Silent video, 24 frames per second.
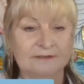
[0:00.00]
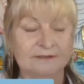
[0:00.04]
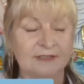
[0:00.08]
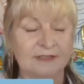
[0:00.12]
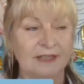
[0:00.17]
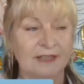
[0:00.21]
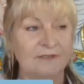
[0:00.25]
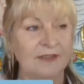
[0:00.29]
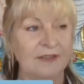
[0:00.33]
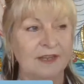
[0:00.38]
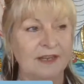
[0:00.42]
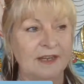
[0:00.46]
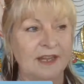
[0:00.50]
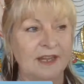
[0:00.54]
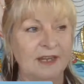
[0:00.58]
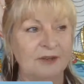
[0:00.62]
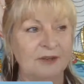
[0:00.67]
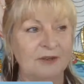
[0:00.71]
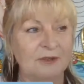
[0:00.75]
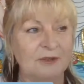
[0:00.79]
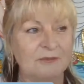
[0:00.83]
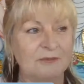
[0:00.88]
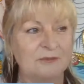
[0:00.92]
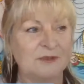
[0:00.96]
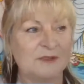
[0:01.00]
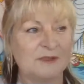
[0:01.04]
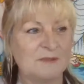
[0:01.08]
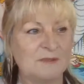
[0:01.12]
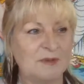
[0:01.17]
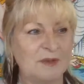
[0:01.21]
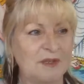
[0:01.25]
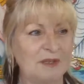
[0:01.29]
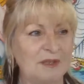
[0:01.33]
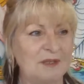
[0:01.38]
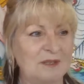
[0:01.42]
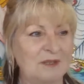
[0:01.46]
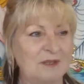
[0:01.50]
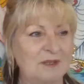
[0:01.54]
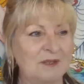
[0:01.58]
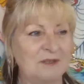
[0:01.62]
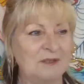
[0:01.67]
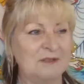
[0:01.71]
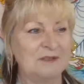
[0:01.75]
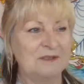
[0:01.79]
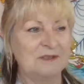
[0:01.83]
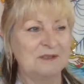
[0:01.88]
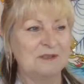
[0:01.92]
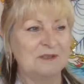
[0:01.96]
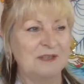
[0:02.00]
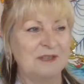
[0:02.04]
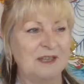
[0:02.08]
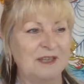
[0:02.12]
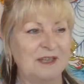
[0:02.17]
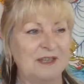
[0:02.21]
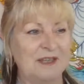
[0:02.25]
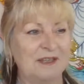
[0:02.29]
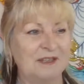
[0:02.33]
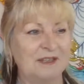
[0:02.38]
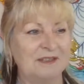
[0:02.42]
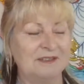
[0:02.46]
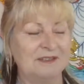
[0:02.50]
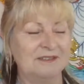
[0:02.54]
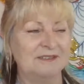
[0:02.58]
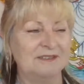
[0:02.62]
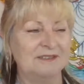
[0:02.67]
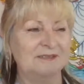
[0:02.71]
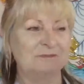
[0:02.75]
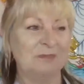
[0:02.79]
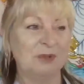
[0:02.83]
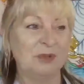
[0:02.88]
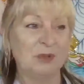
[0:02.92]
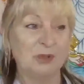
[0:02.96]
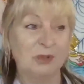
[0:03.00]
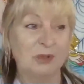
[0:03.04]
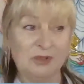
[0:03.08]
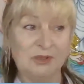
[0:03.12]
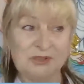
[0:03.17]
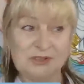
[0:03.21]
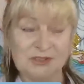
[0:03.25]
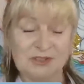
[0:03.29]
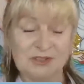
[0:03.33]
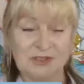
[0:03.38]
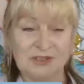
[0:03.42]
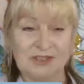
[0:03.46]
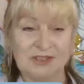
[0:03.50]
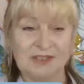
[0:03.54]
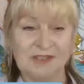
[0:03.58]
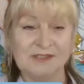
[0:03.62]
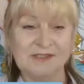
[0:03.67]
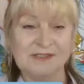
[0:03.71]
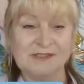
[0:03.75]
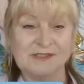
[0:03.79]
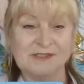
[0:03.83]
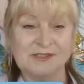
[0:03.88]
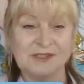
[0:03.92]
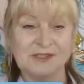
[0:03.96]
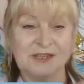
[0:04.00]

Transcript: and that anger was being purged, I guess,